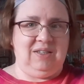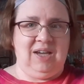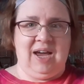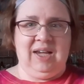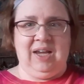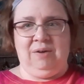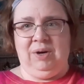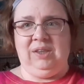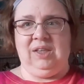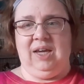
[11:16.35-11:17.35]
You got to get a
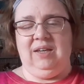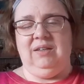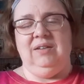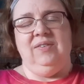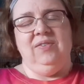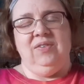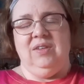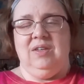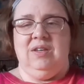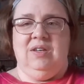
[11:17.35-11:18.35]
ring light,
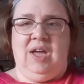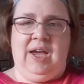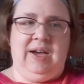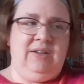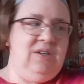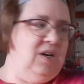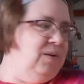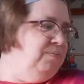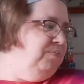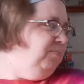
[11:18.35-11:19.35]
and
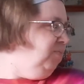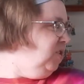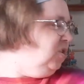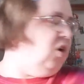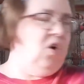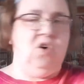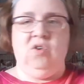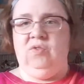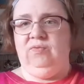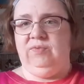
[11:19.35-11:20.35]

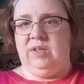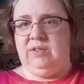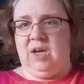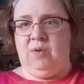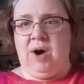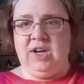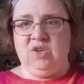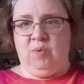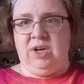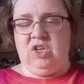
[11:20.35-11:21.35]
so I watched
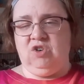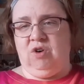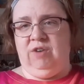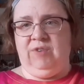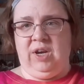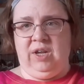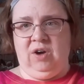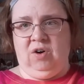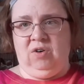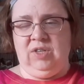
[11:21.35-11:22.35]
one short
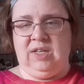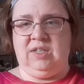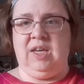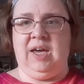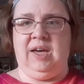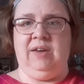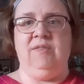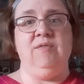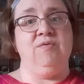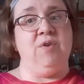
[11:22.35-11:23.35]
video that said
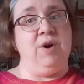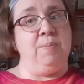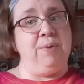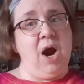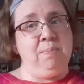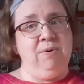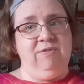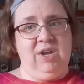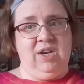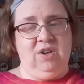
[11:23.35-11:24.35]
for a proper
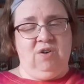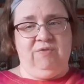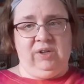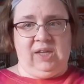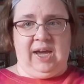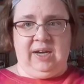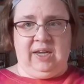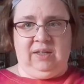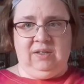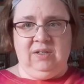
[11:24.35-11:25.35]
video for
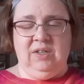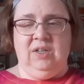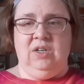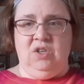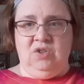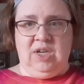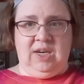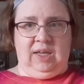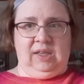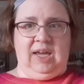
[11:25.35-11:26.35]
lighting, you need
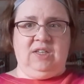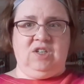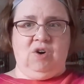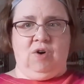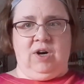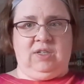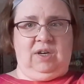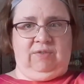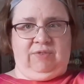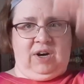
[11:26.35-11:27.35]
a light source
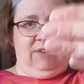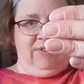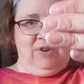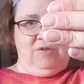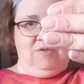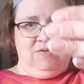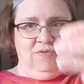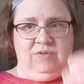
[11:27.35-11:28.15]
in front of you,